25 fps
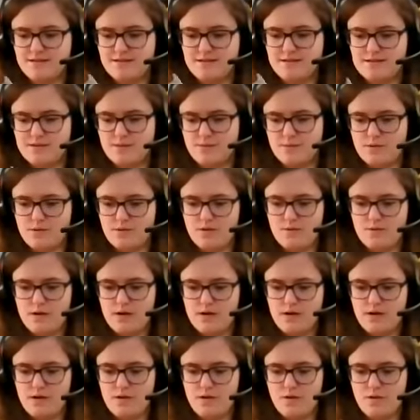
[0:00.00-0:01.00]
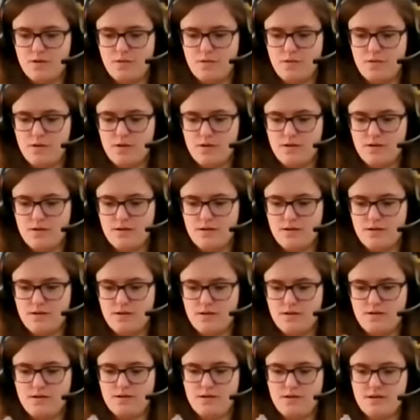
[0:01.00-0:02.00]
So here I go.
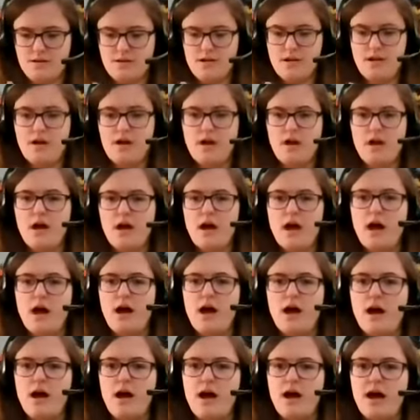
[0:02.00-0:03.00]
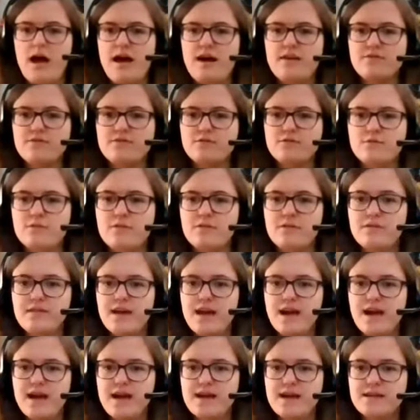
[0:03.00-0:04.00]
After
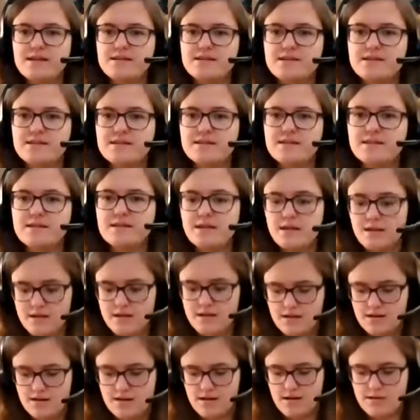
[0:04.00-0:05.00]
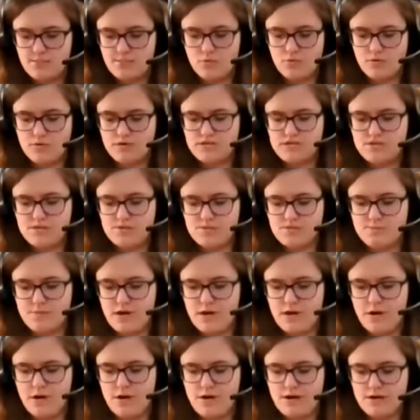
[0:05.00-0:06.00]
that, I'm going to use
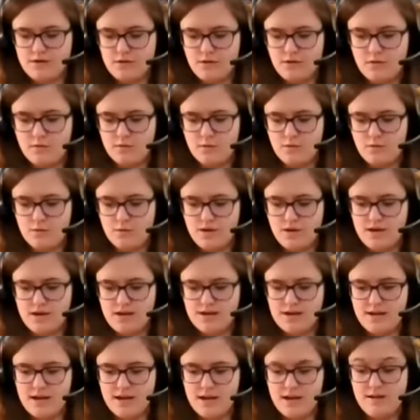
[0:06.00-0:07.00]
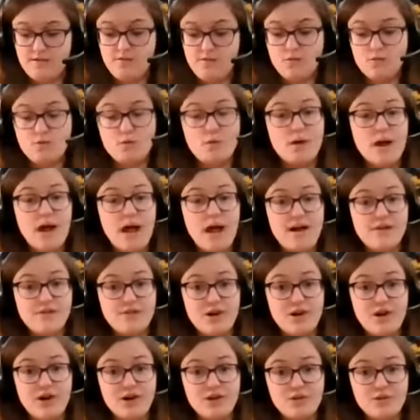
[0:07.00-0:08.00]
my hot glue gun. If you don't have
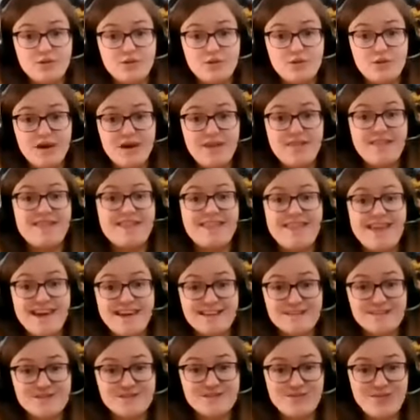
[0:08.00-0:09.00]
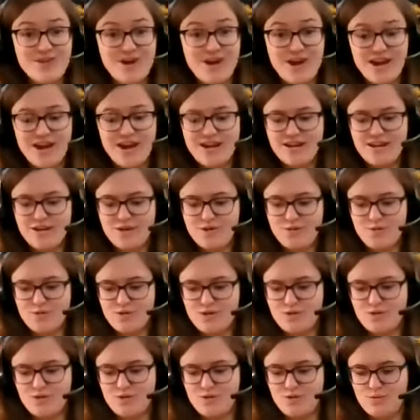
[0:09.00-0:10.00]
a hot glue gun, that is fine. You
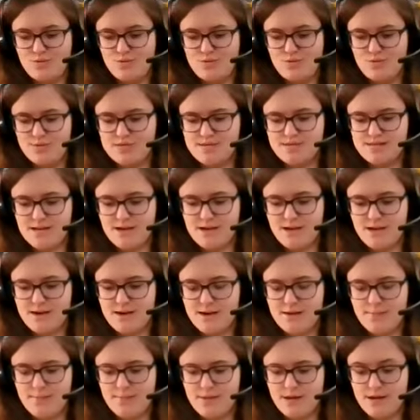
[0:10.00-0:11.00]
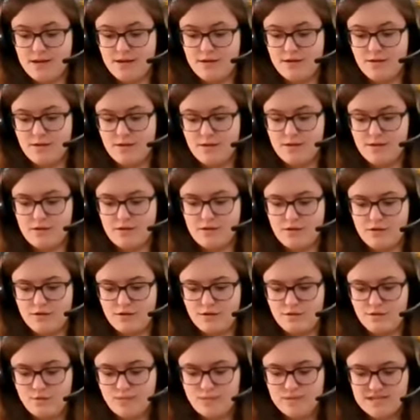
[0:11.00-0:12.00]
can use a
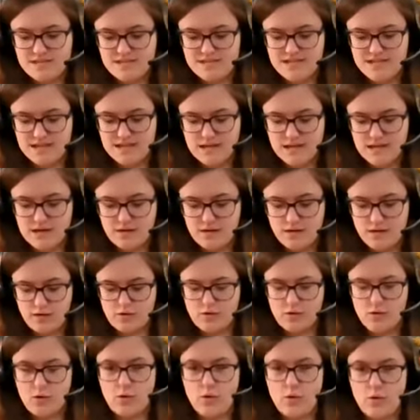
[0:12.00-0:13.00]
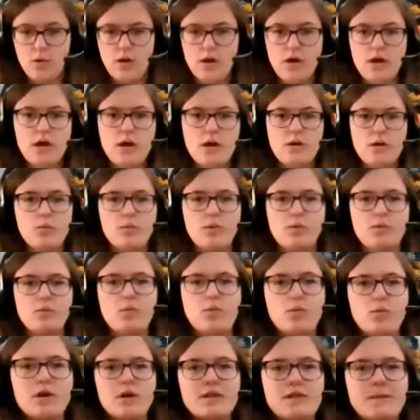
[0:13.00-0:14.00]
glue stick, although what
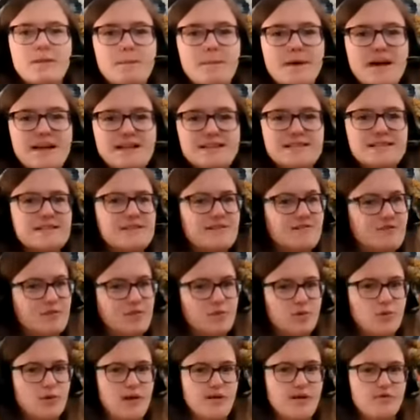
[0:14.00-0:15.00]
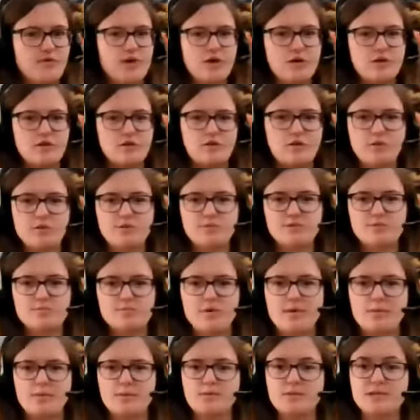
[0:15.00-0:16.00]
will work the best if you don't have hot glue is
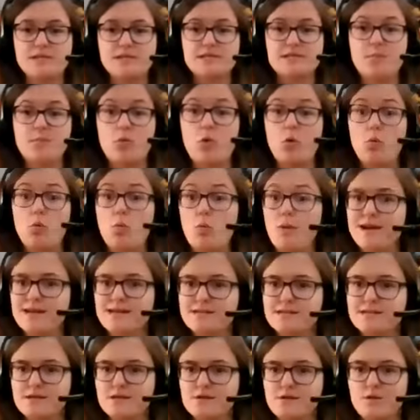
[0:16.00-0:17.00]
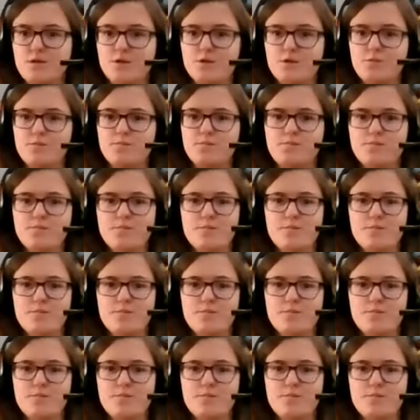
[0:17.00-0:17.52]
probably some white glue.